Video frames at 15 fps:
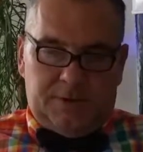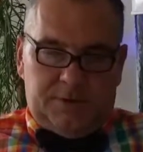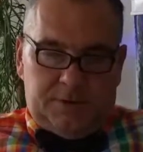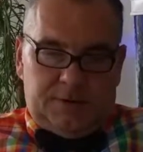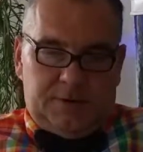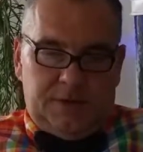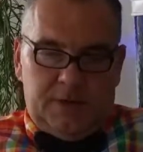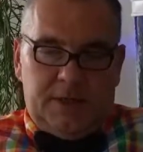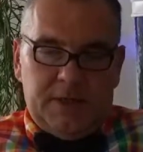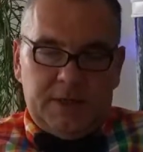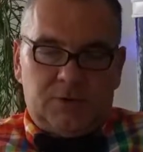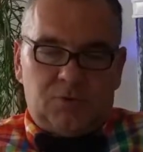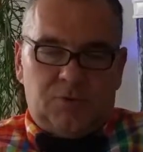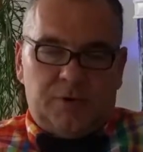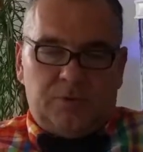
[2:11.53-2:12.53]
uh, get
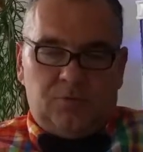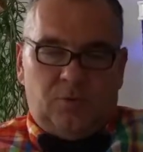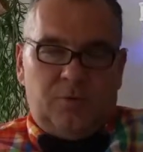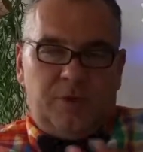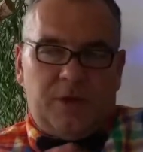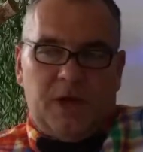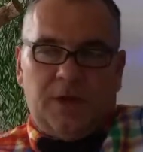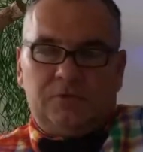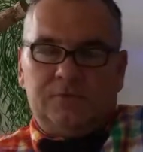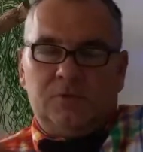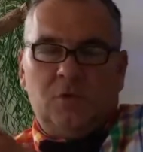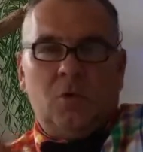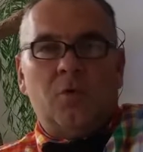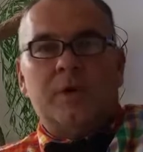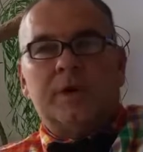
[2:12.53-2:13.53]
into it without
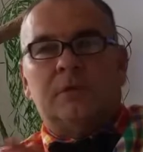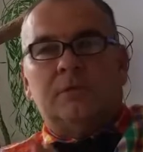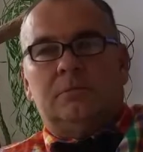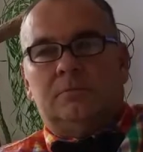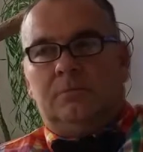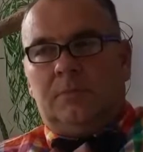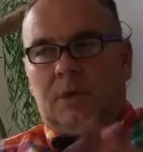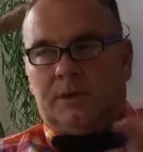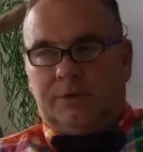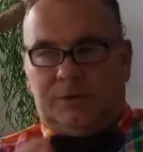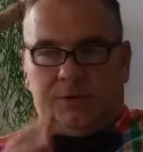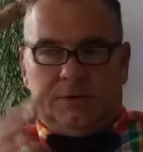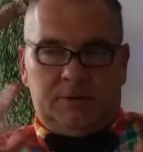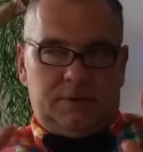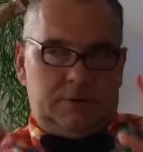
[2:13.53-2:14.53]
knowing
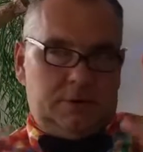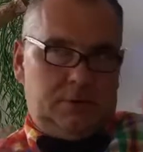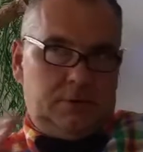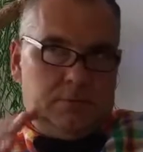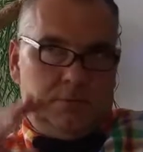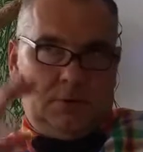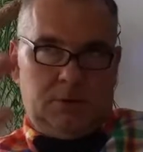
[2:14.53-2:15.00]
much. There's a,